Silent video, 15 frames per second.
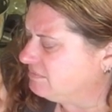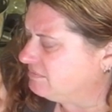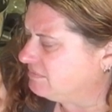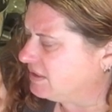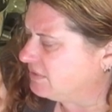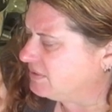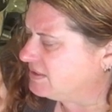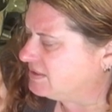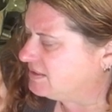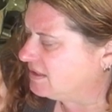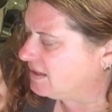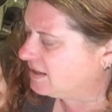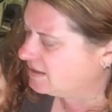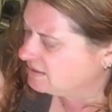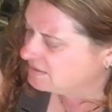they always
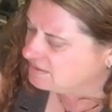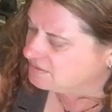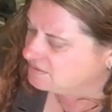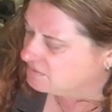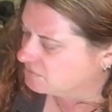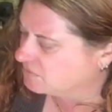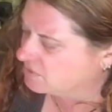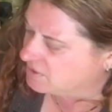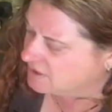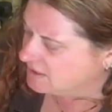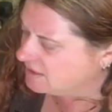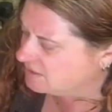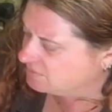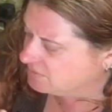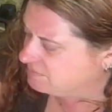say,
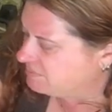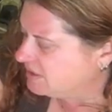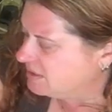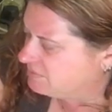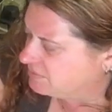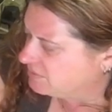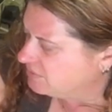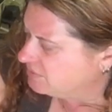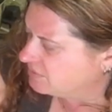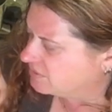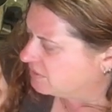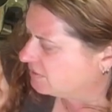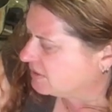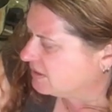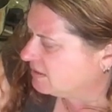warning with people who are
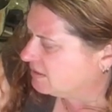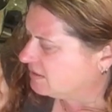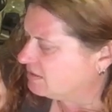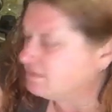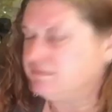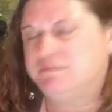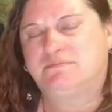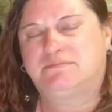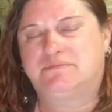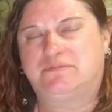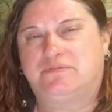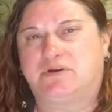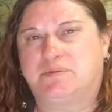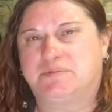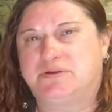already on
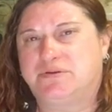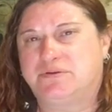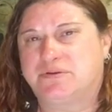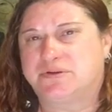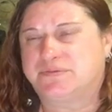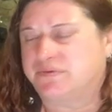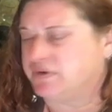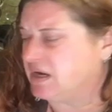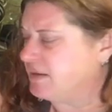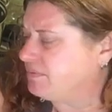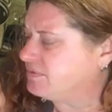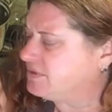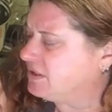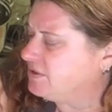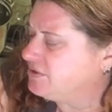pharmaceuticals for
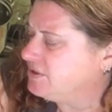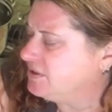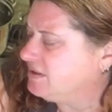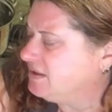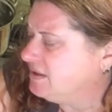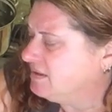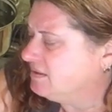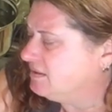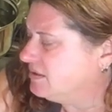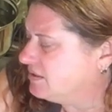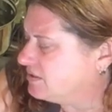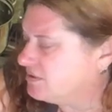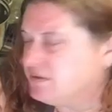hypertension, this